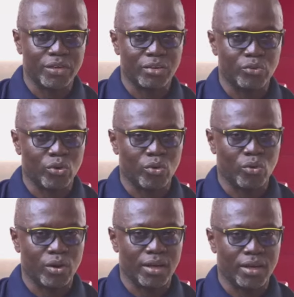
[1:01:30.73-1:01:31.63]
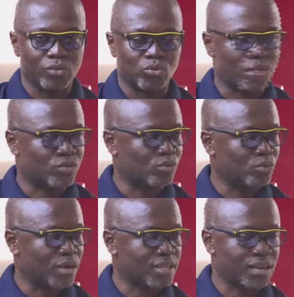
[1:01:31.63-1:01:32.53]
afi ye de draw no eto aso
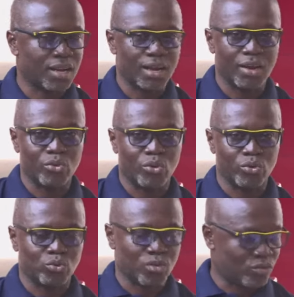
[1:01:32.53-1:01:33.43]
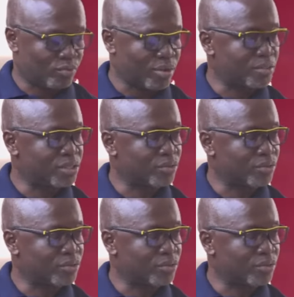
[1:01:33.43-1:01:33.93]
wo kasa na na draw no to aso ma menye